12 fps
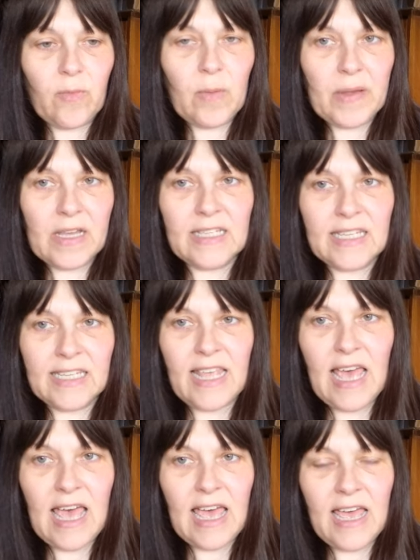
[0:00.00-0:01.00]
but because it's
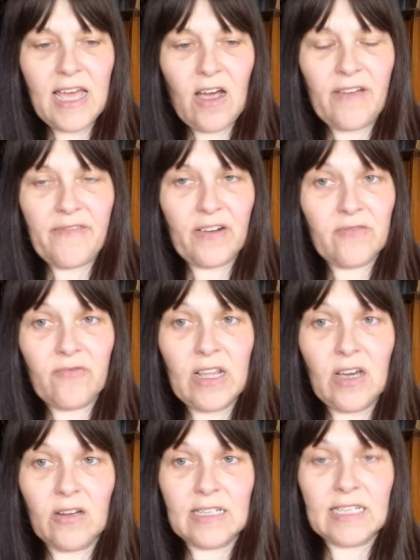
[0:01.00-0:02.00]
there, I find it really
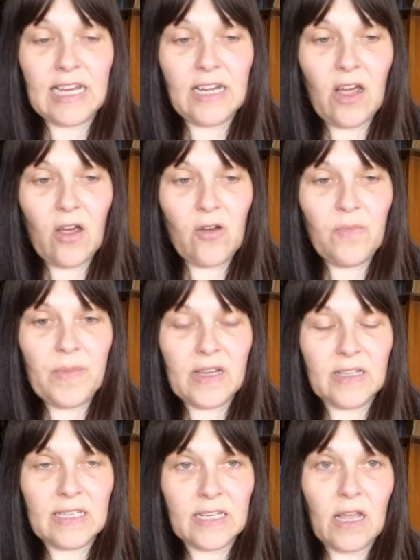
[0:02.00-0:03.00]
hard to say no
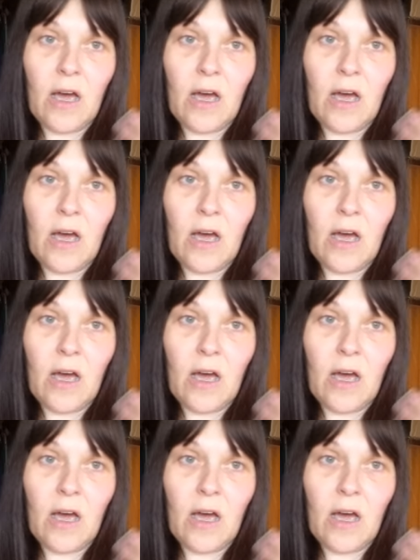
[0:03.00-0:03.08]
because it's like,